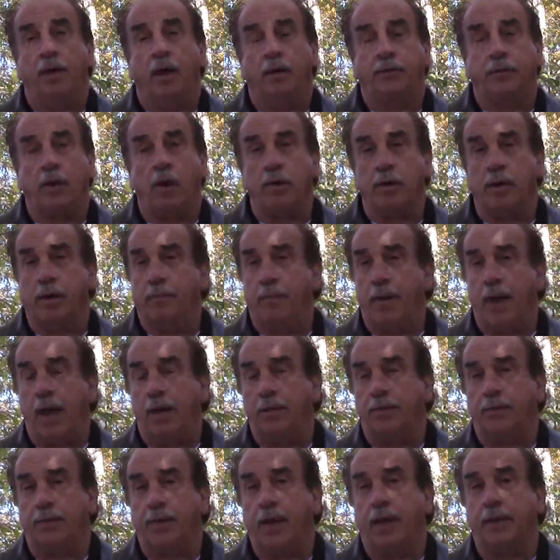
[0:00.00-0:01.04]
uh, talking
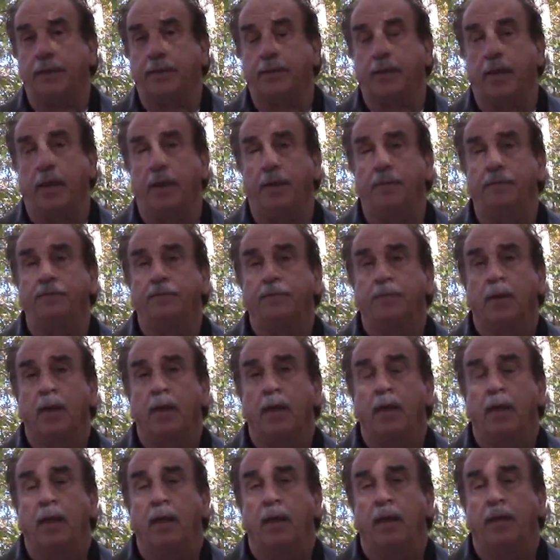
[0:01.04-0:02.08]
about that uh,
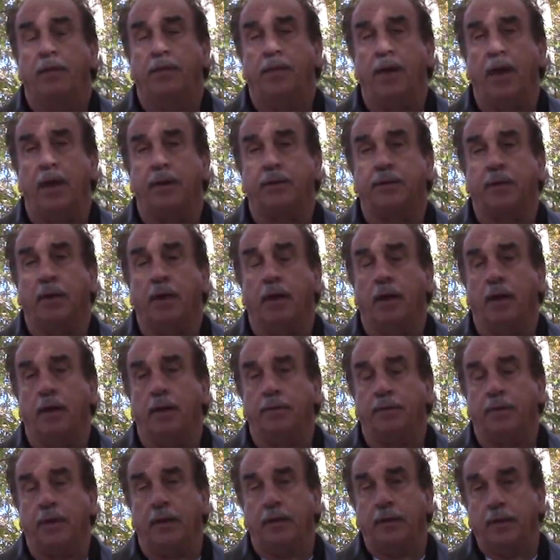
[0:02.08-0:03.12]
that uh,
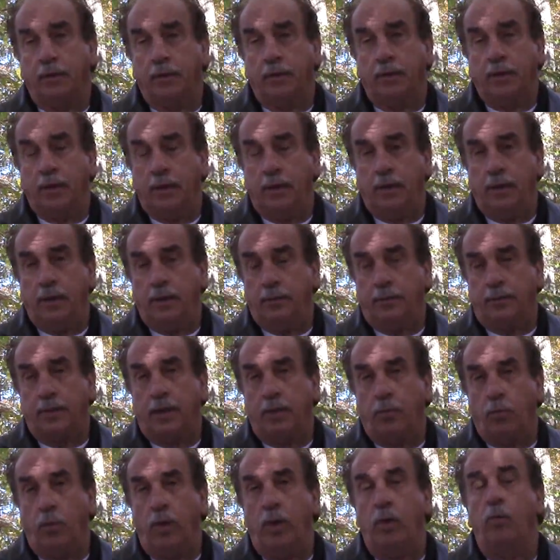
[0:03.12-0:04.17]
that
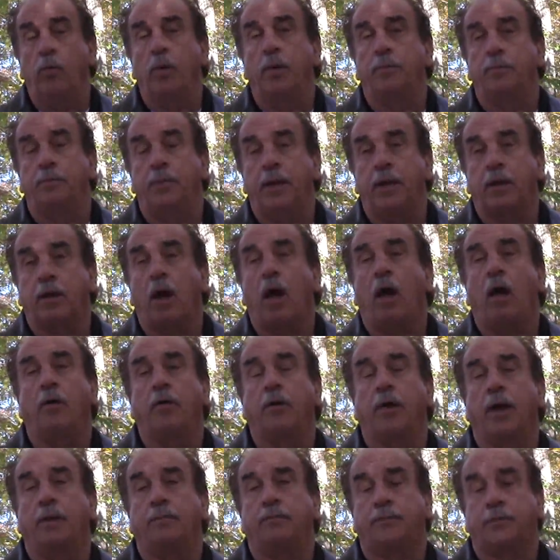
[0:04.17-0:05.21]
that we would be
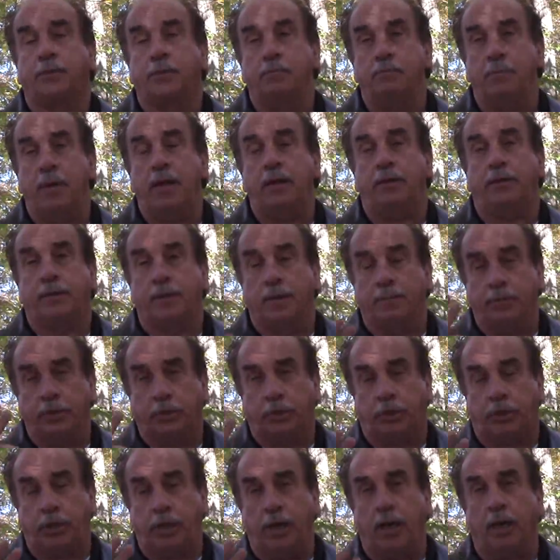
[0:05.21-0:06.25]
caught up to meet the
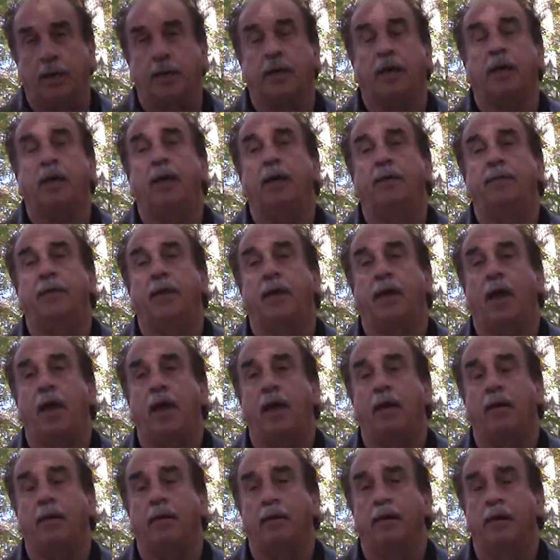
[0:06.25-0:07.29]
Mashiach in the
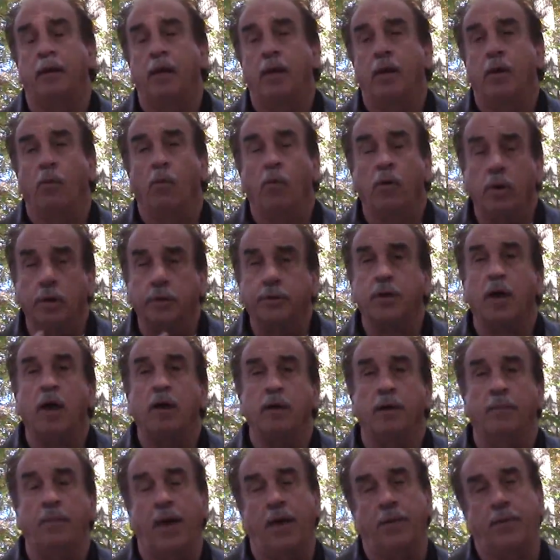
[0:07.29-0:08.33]
air. We're going to
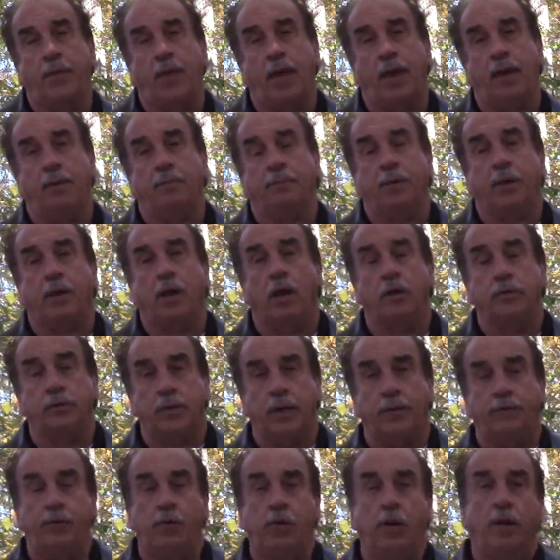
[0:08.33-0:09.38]
talk about that because
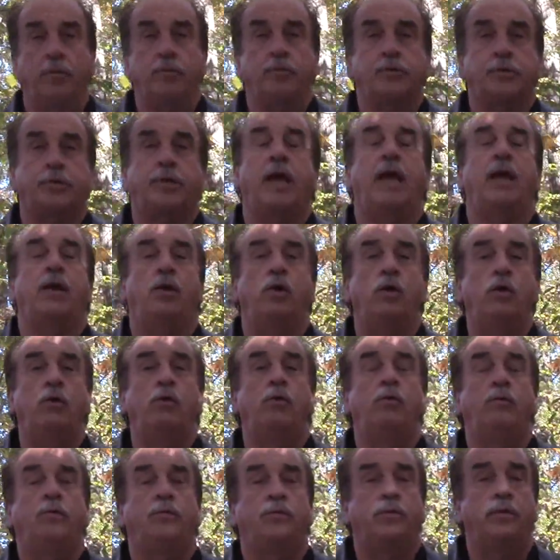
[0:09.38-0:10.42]
if you understand
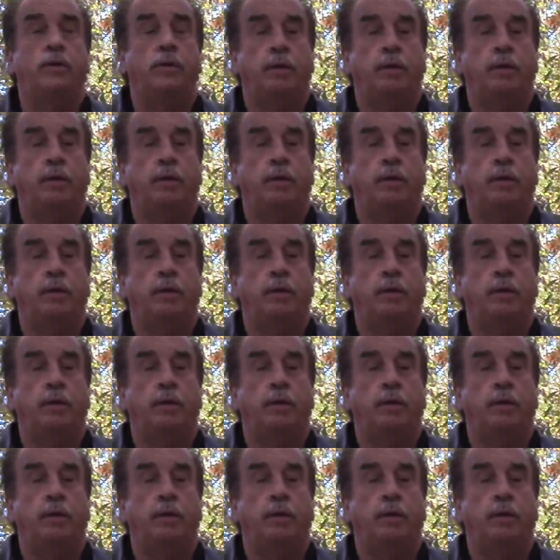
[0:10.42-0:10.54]
who